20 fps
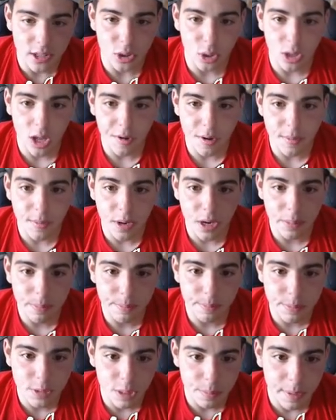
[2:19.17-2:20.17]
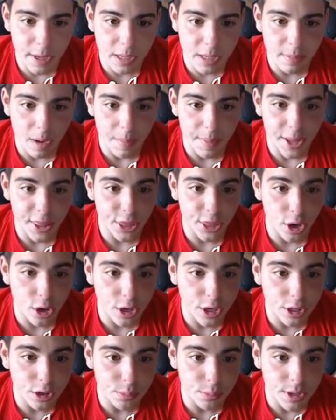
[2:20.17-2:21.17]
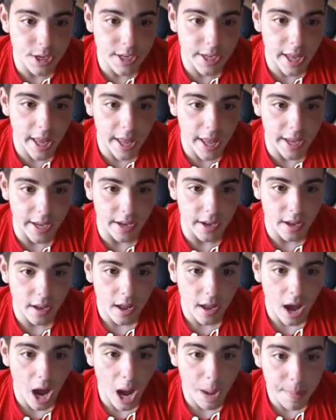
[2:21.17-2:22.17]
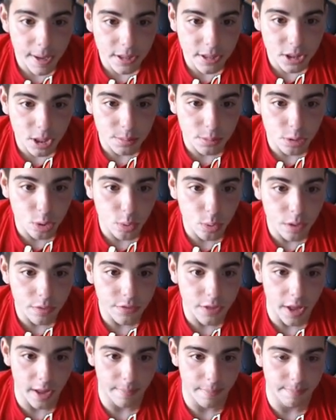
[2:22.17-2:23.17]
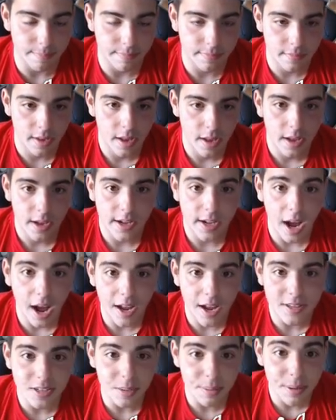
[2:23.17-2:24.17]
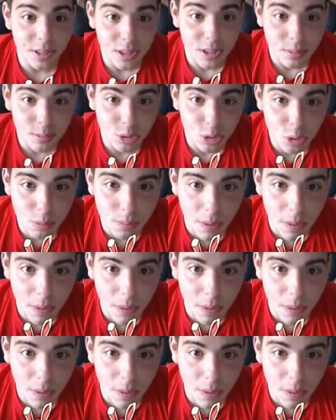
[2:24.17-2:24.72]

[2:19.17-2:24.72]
told everybody to pick him up at 33K. I picked up two of them. Guys, I picked up two